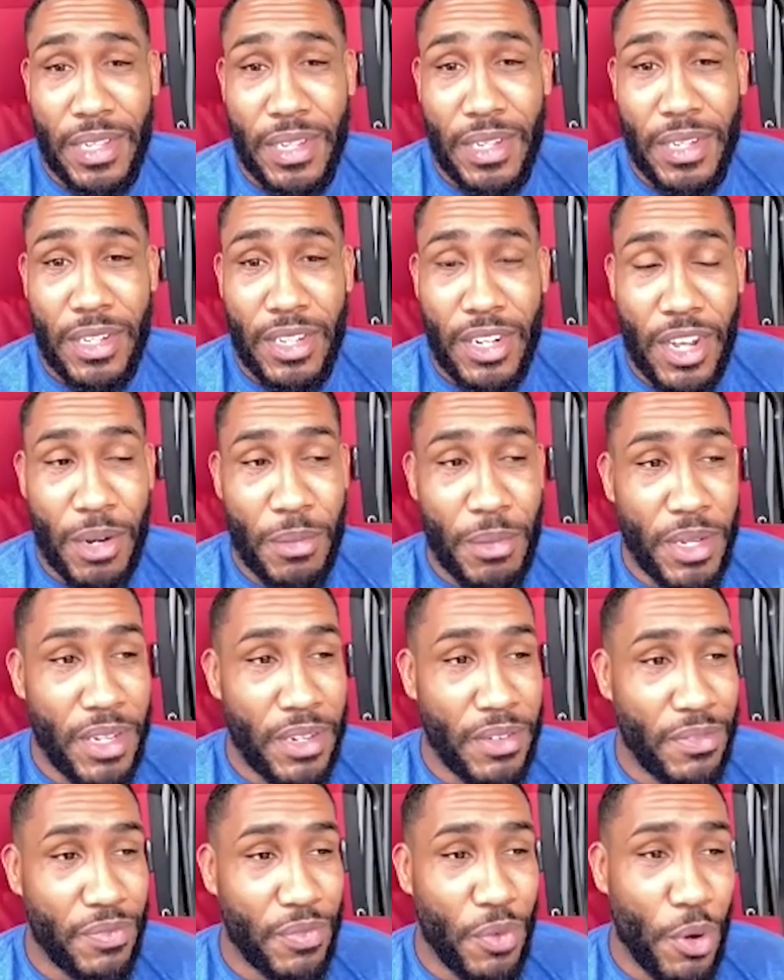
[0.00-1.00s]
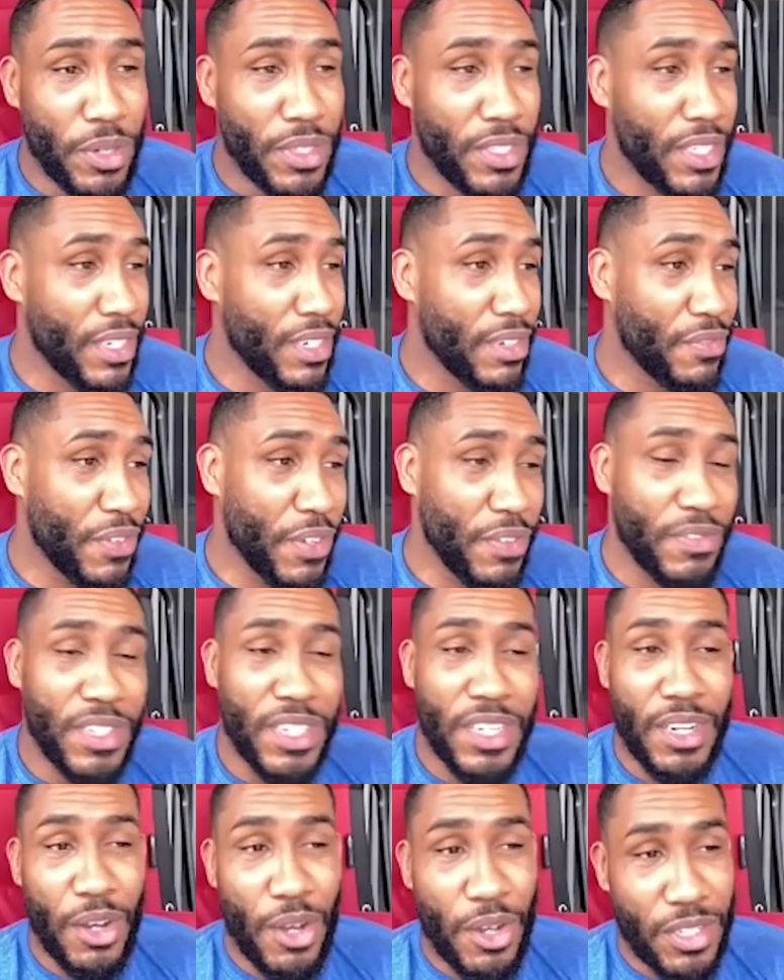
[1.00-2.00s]
You know what I mean? 14,
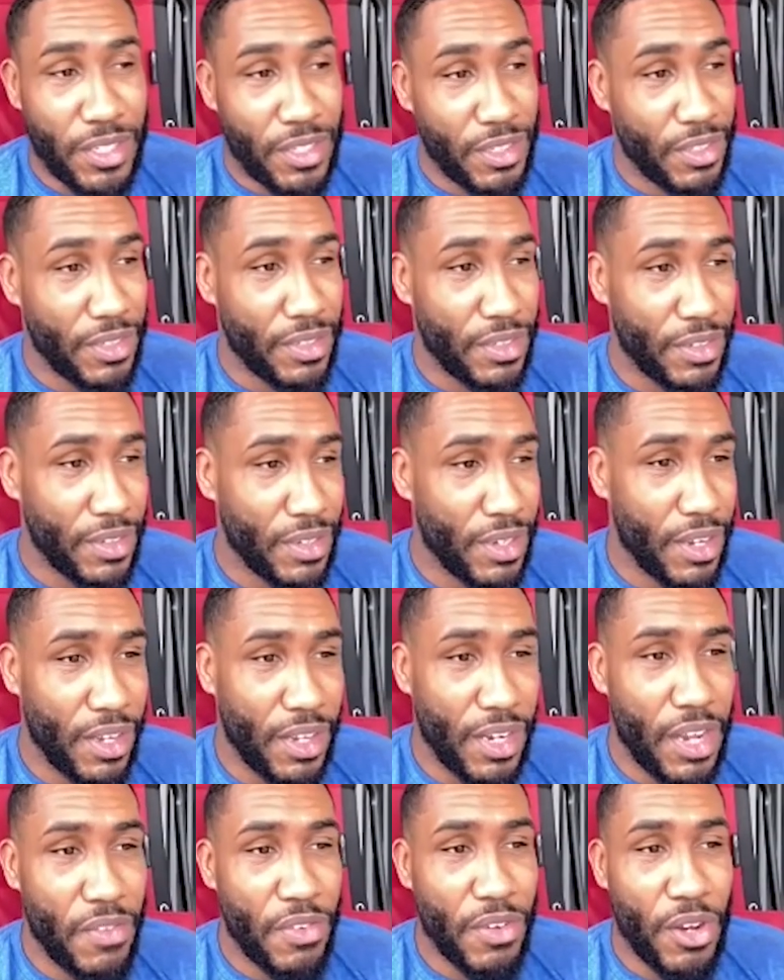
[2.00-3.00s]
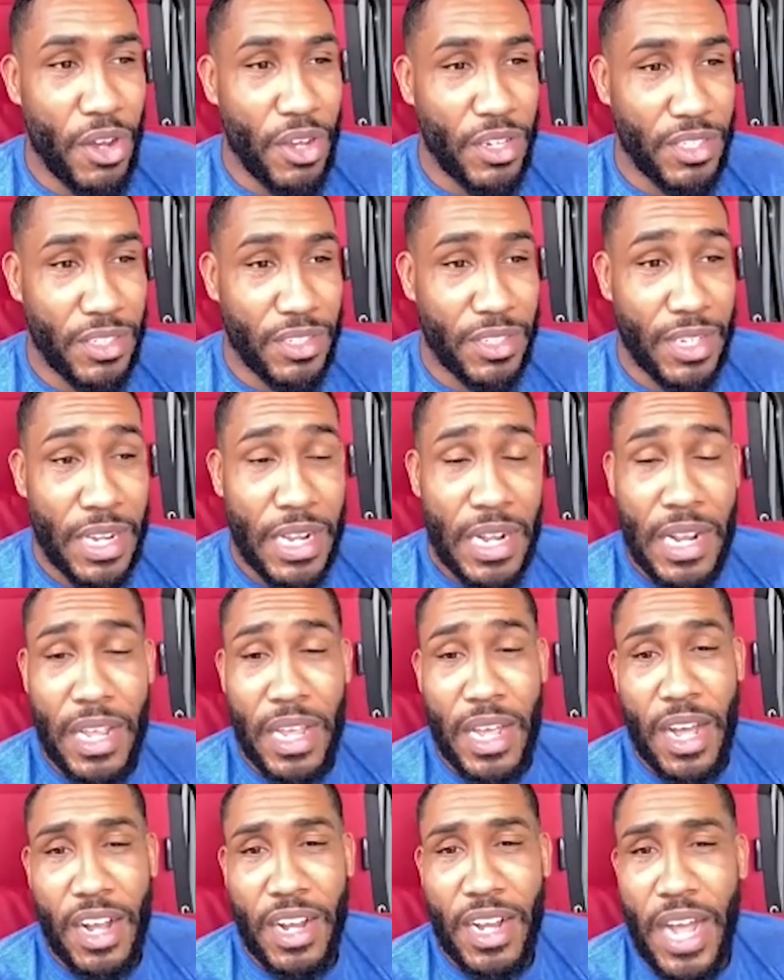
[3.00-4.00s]
15 losses, 11 losses.
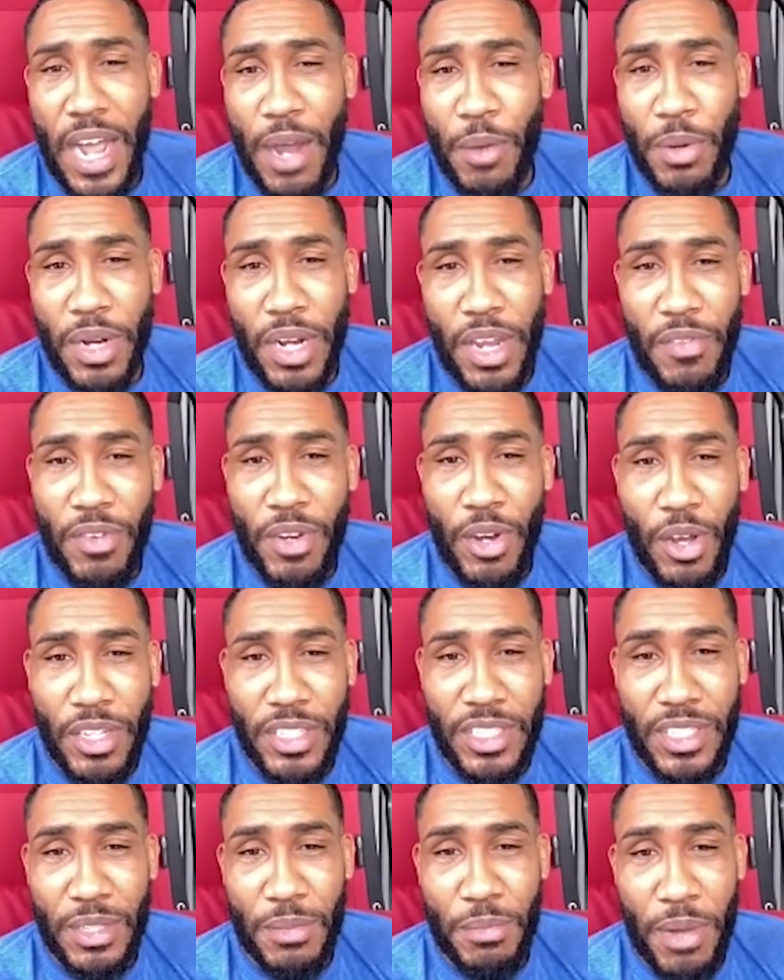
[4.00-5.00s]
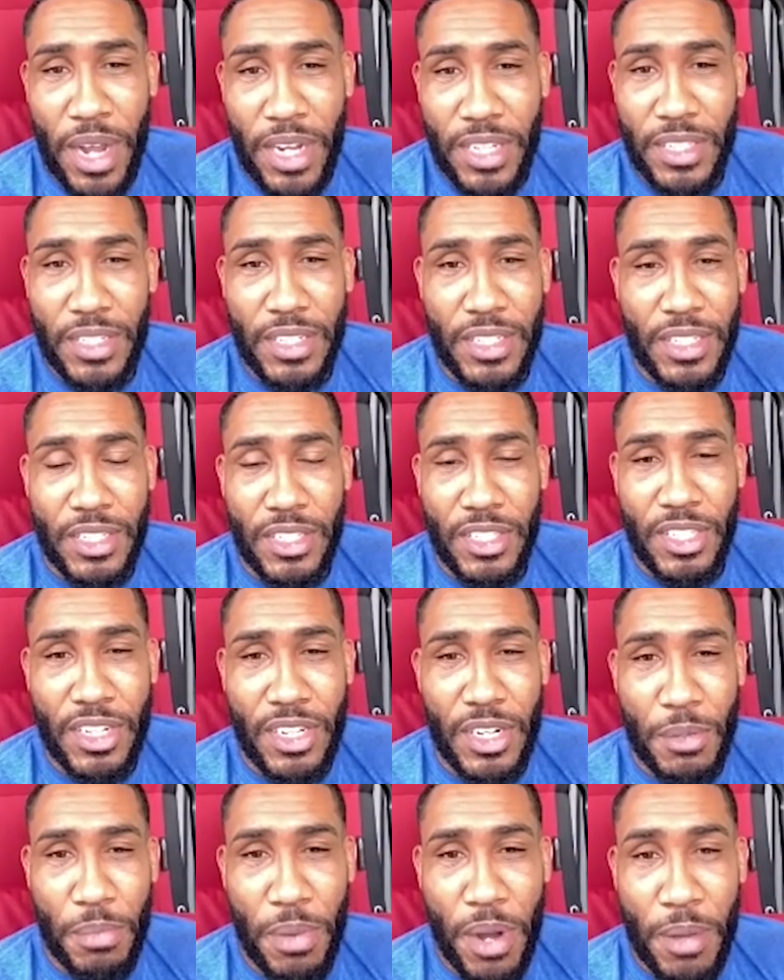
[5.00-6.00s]
A guy with 11 losses in boxing is
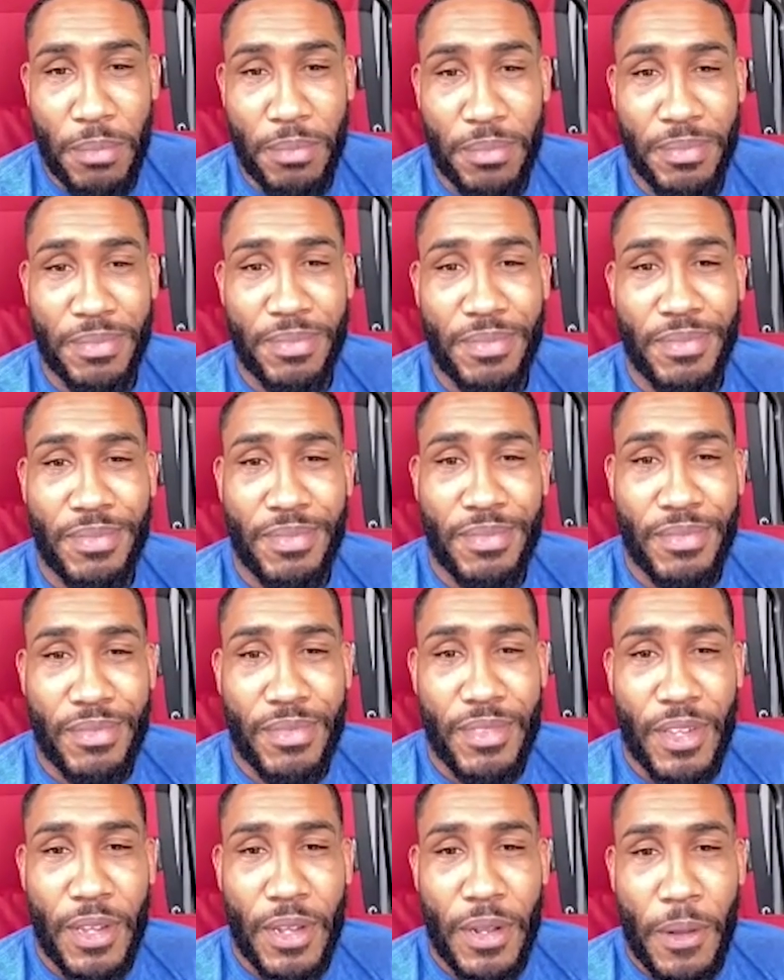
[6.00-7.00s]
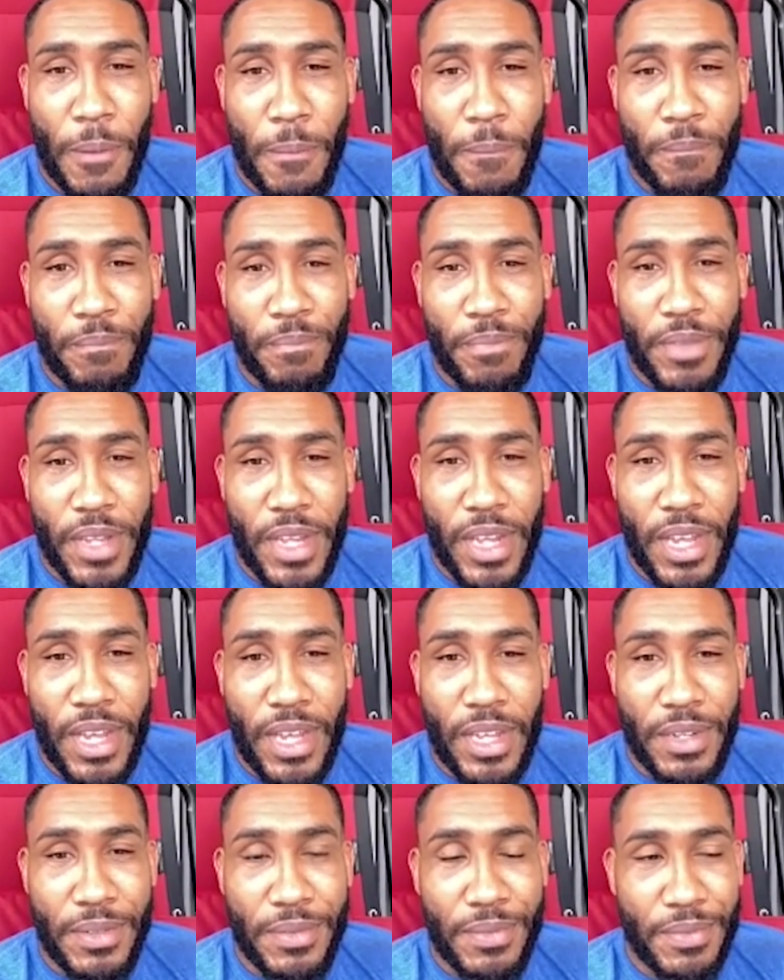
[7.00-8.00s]
considered a bum.
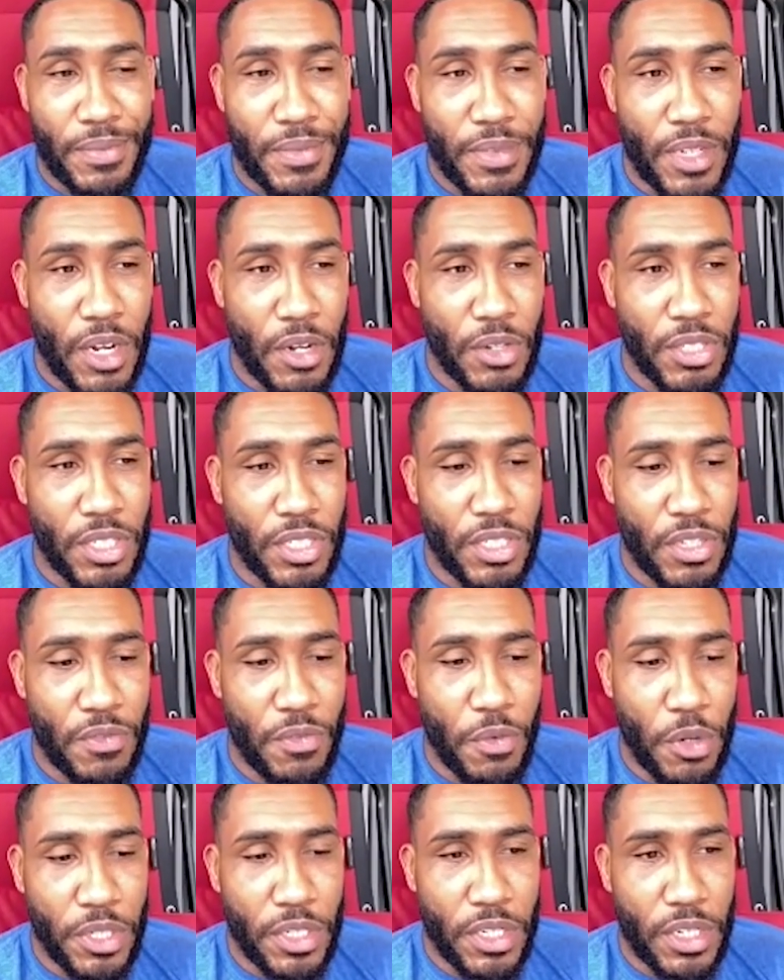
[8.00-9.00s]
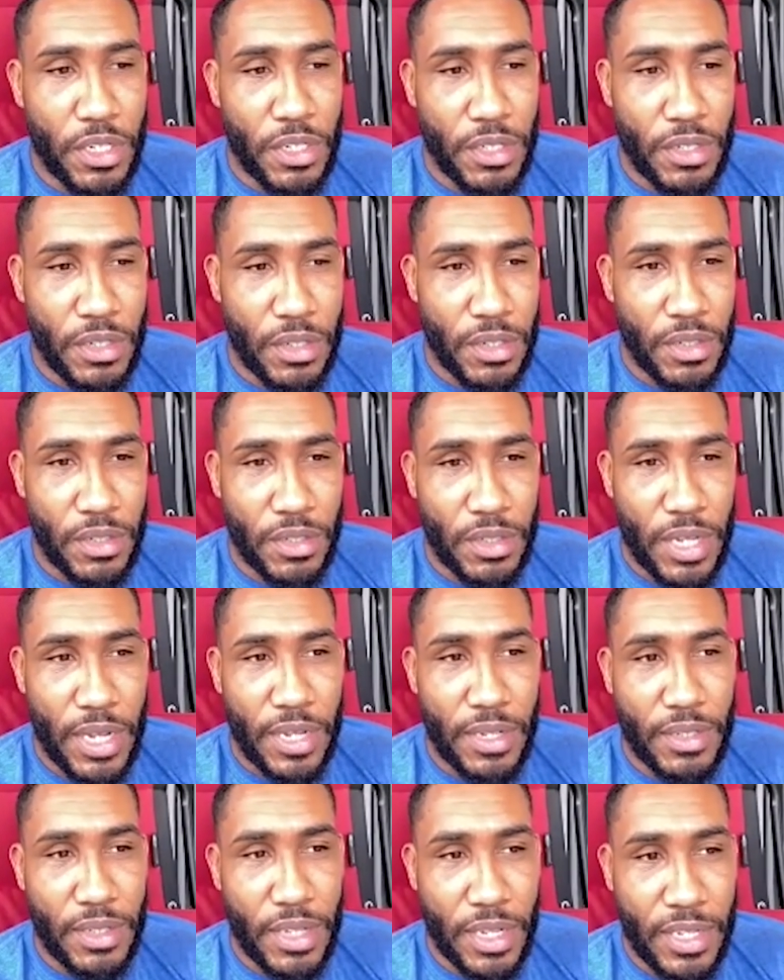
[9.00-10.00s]
And, it's just unfortunate
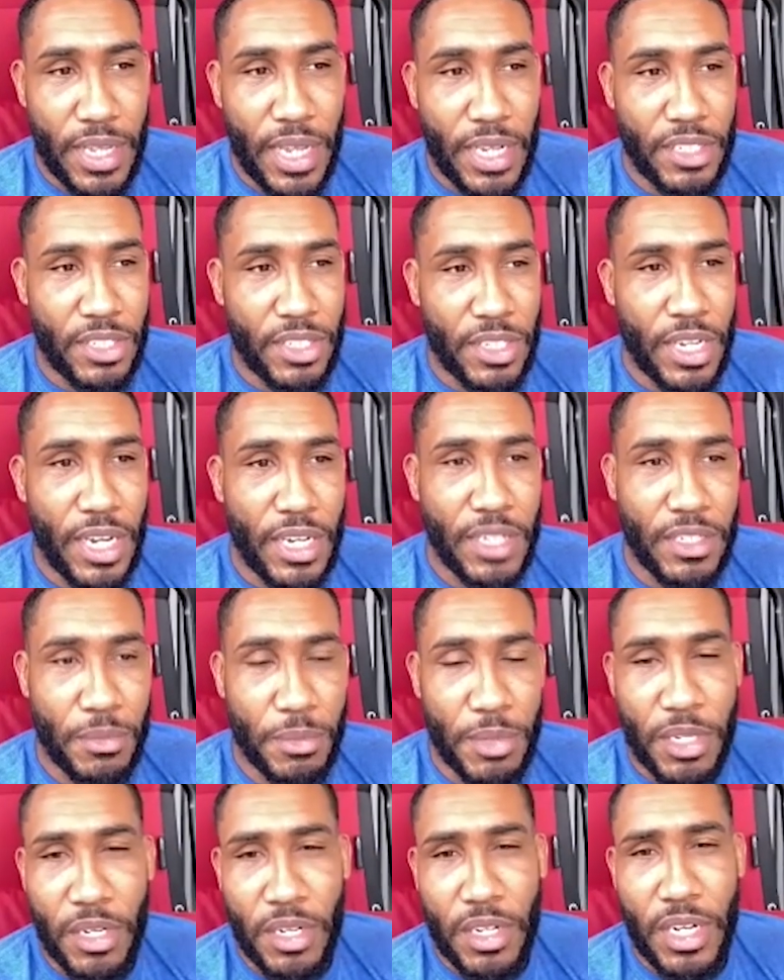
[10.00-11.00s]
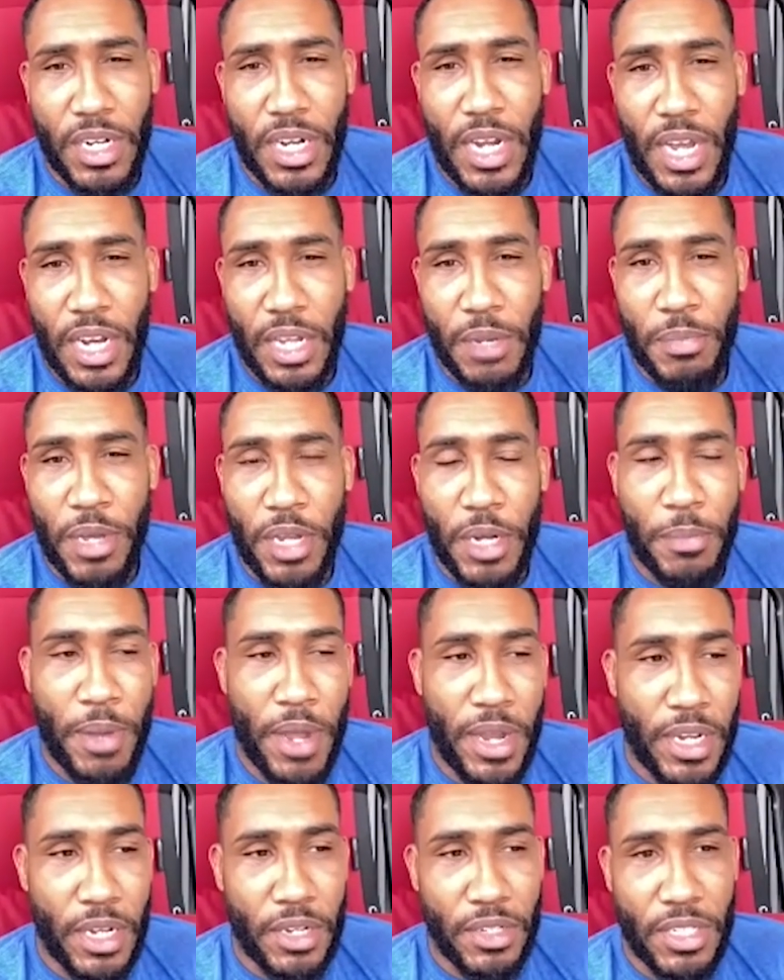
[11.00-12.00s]
that that's the case. I mean, you look at a guy like Manny
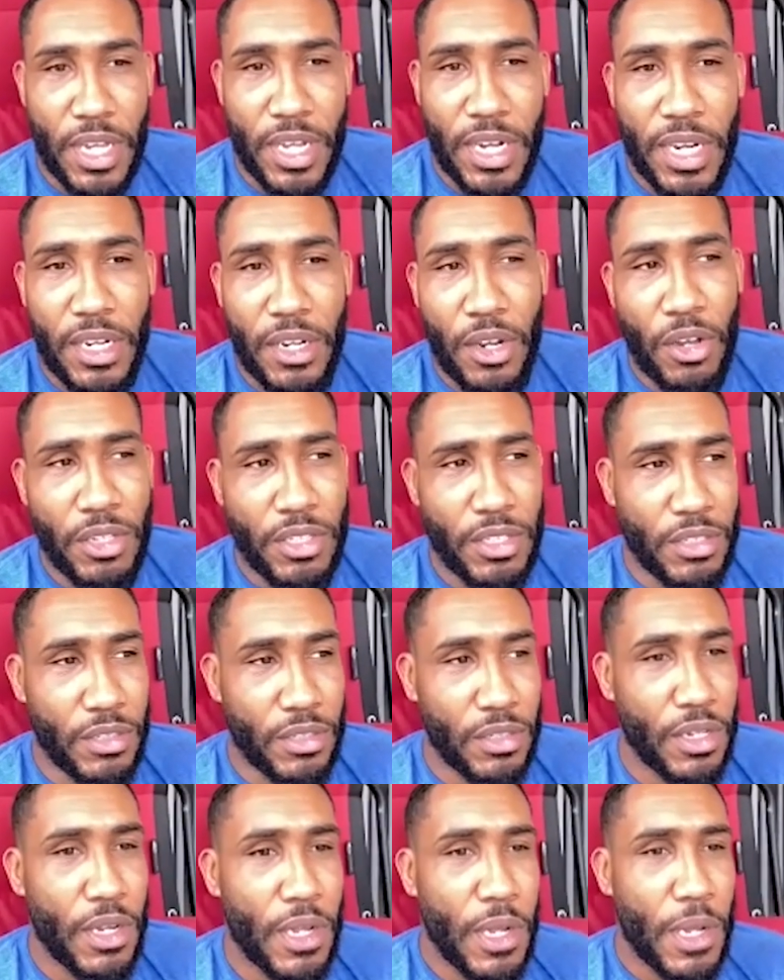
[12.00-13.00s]
Pacquiao, he's got 8 losses.